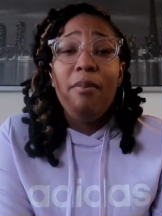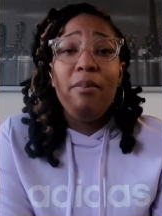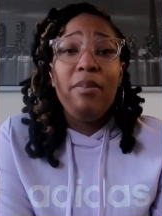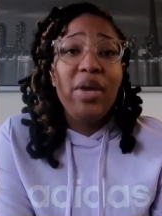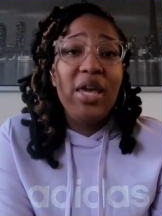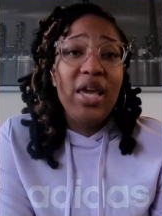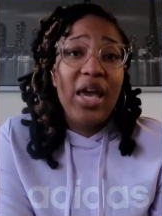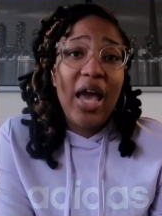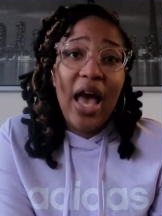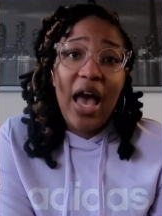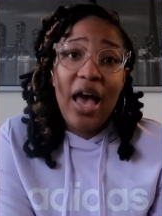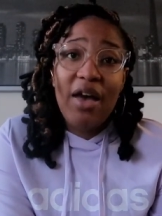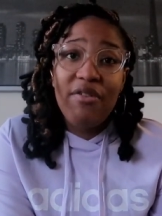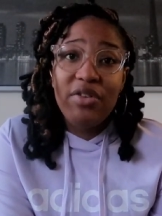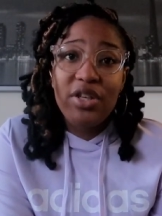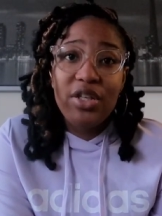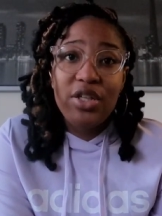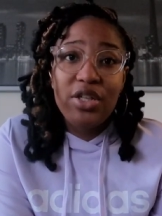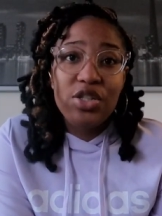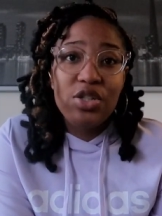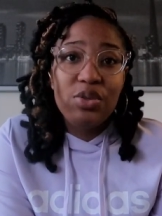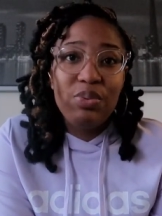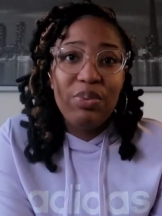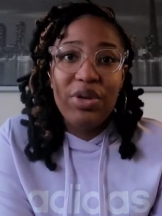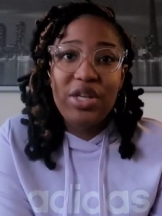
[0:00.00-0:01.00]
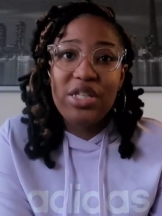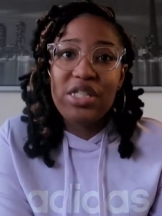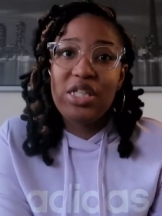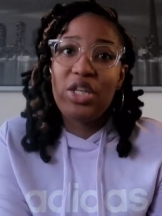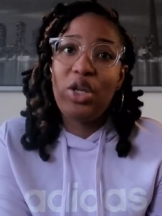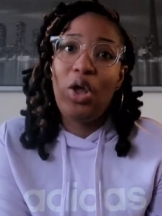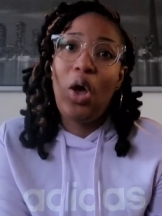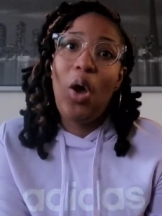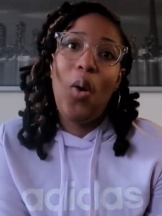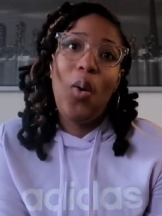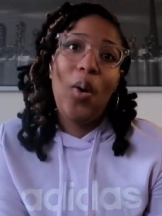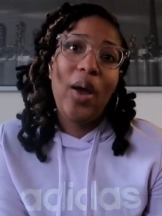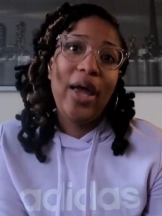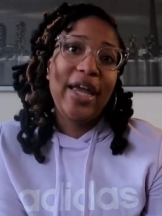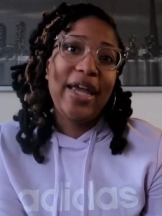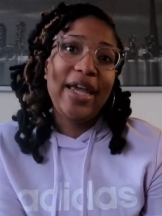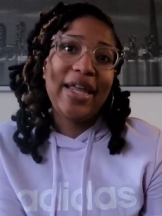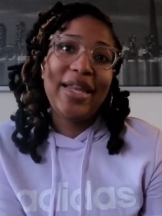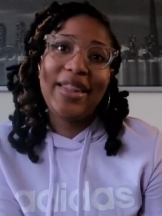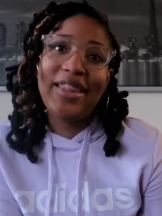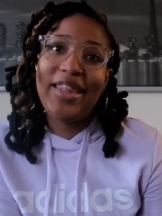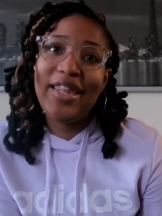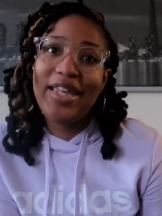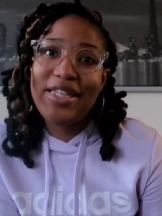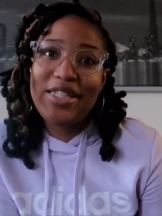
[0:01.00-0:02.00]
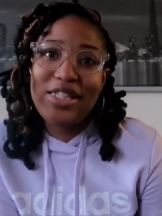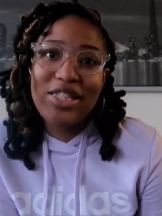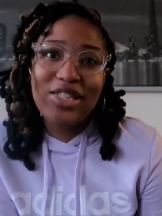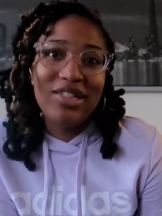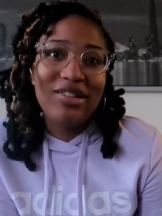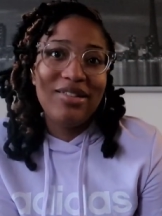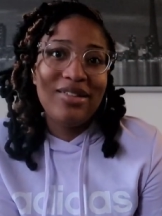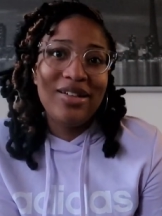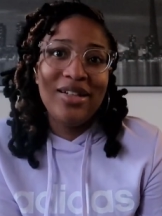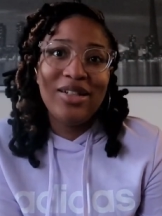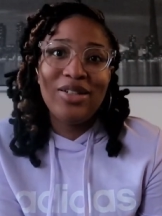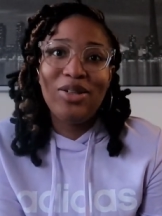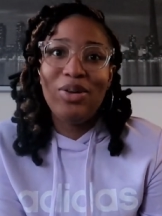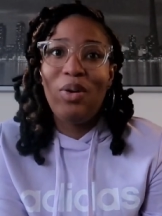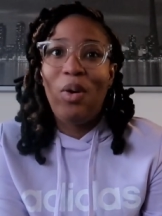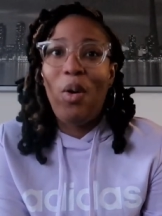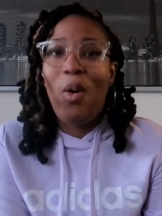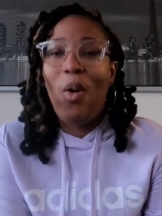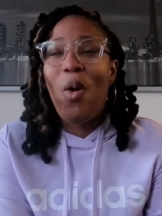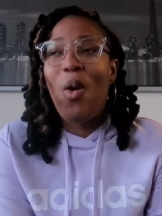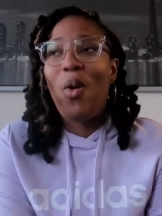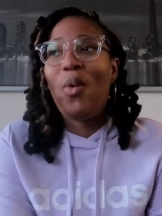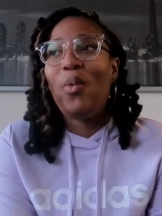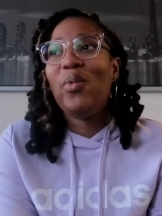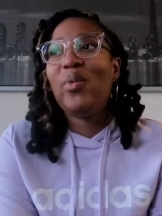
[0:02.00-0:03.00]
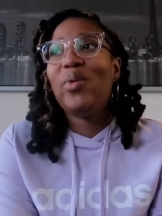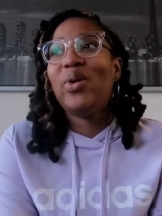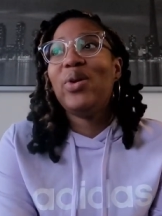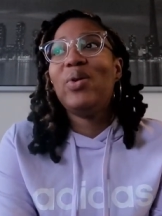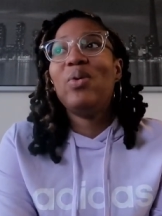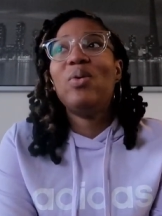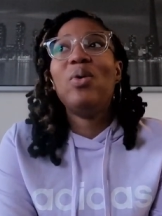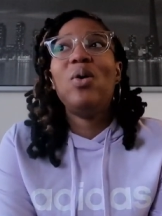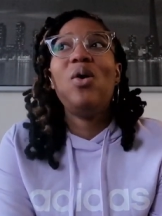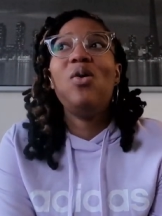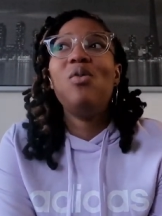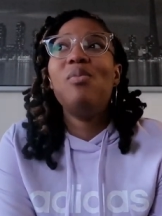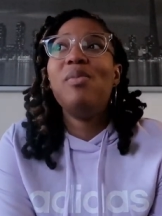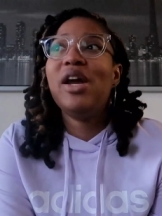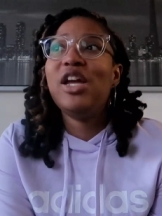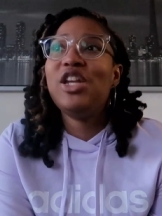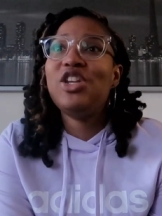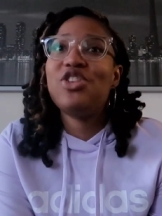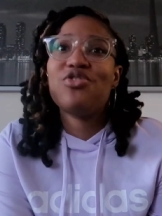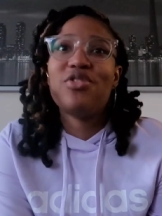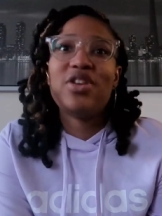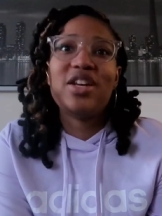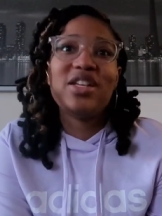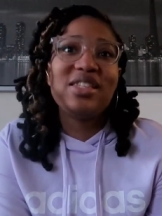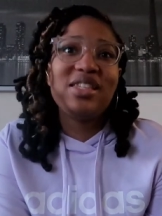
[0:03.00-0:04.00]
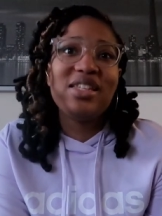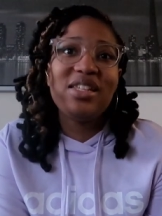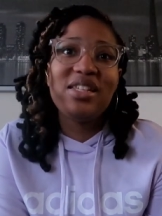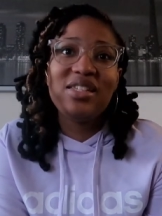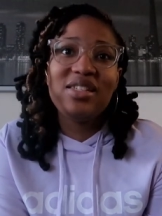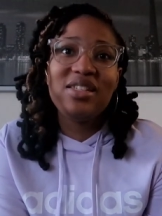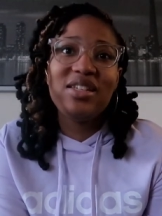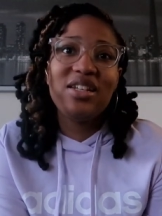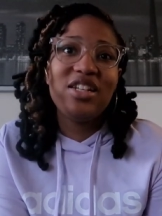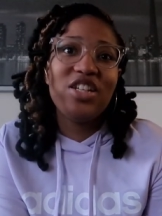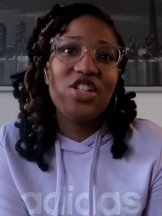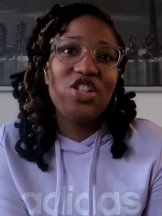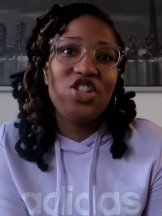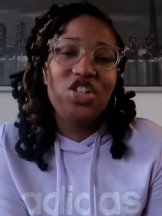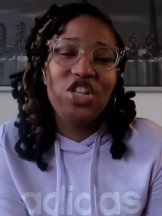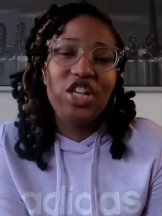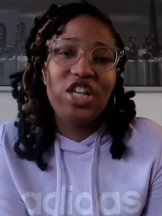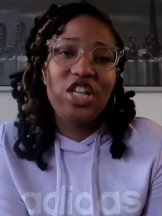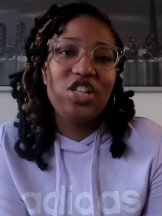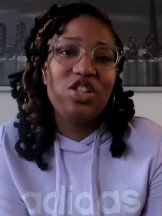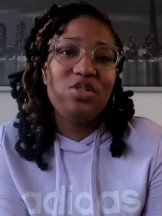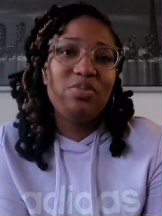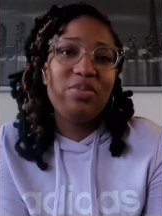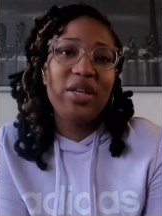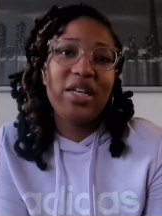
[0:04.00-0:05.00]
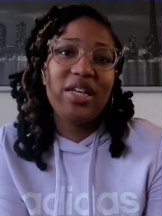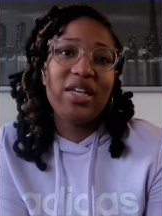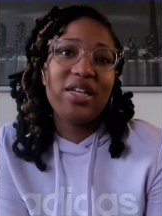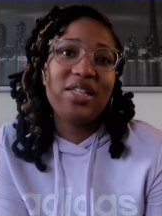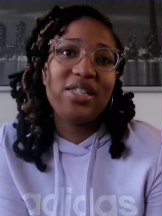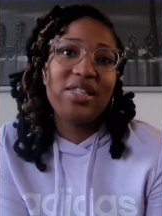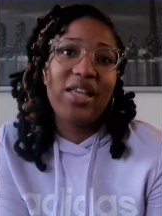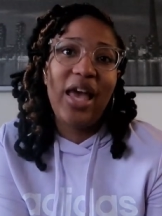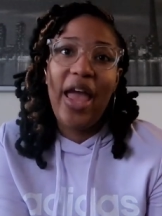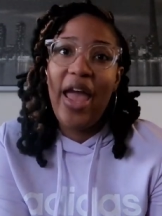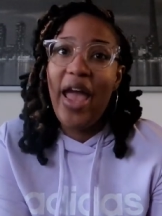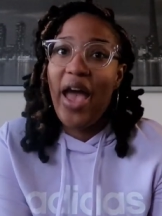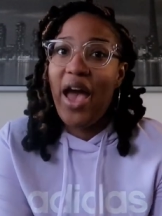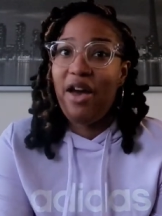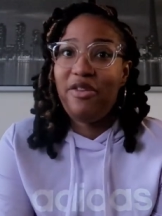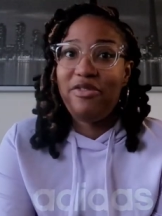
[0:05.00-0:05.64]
me having this brace and how I get things done or how all my dressing is gonna change because I